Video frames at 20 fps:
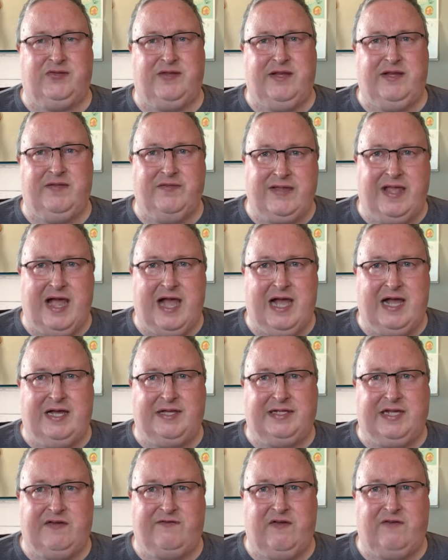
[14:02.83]
that in the
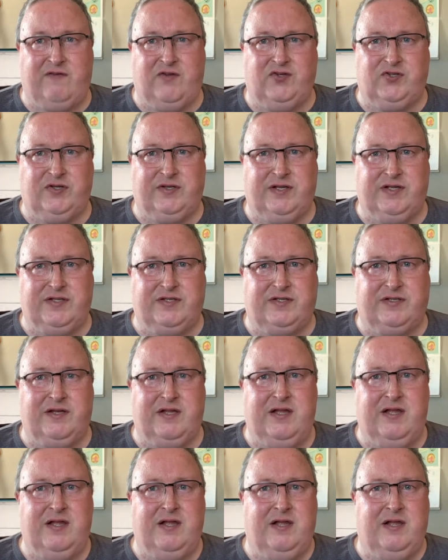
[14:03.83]
hardcover version it's
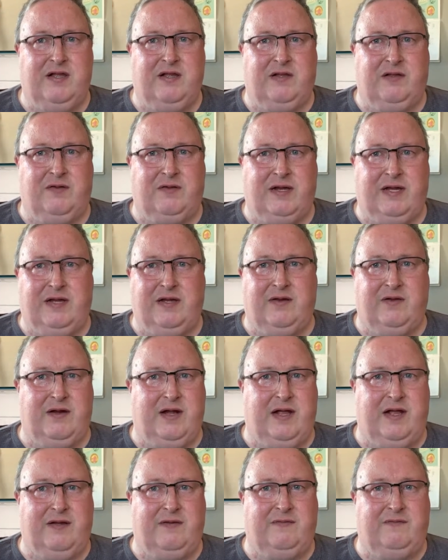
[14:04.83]
looking
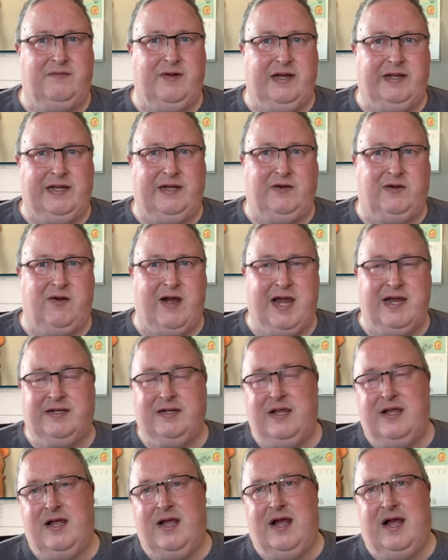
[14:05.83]
really great.
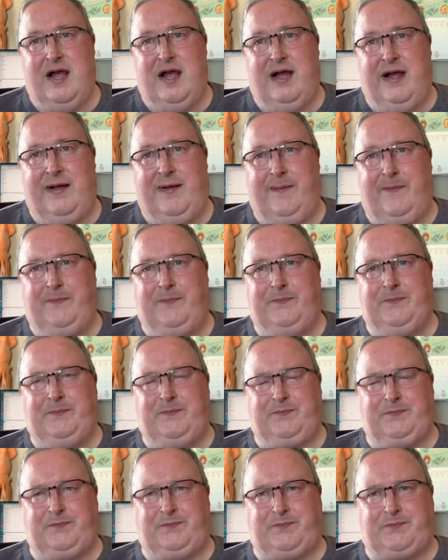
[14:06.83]
And
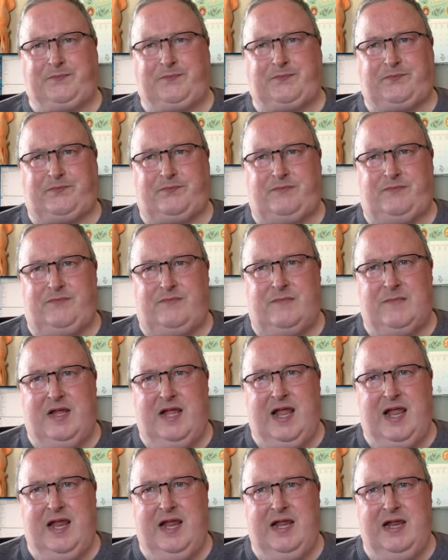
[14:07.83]

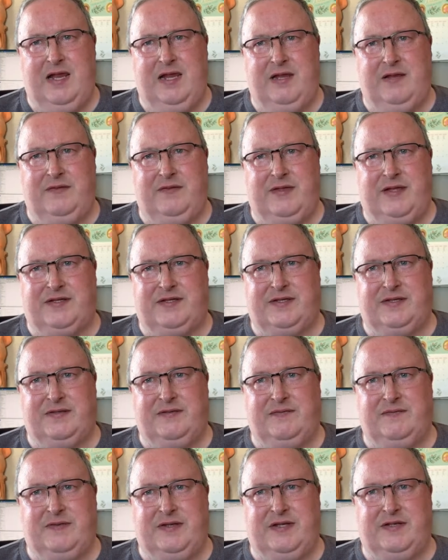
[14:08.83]

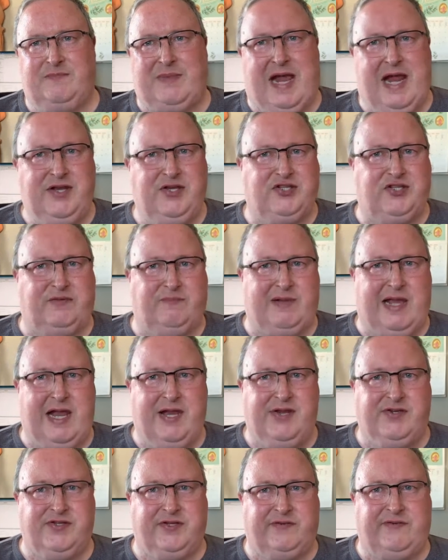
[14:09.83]
there's pages and
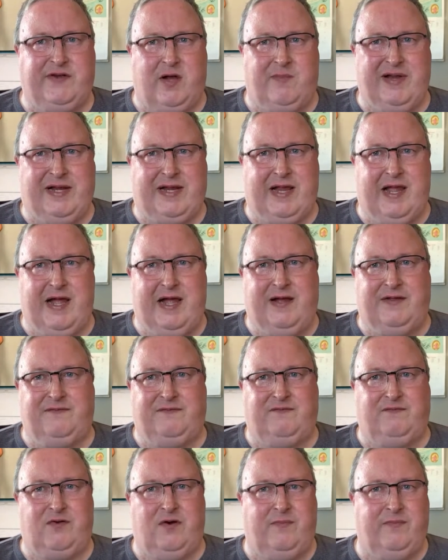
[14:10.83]
pages of comic art
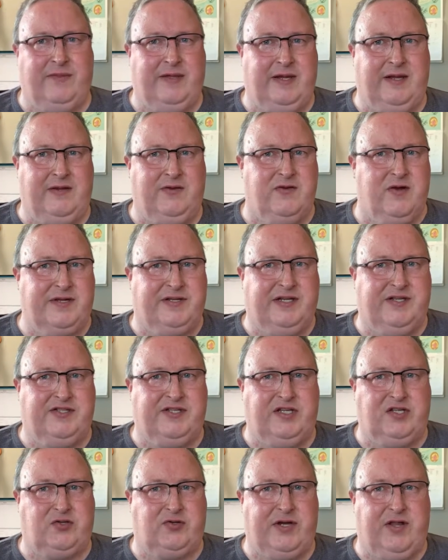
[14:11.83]
from the 19th
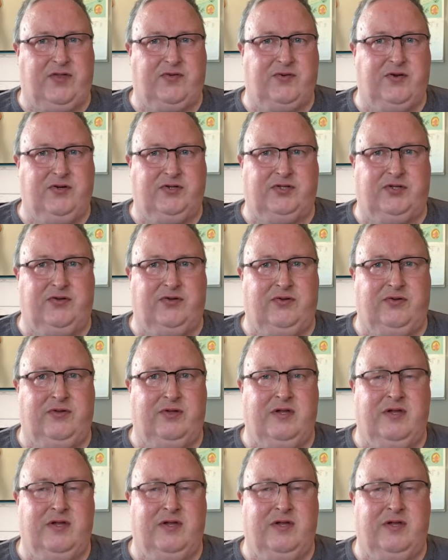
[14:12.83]
century through to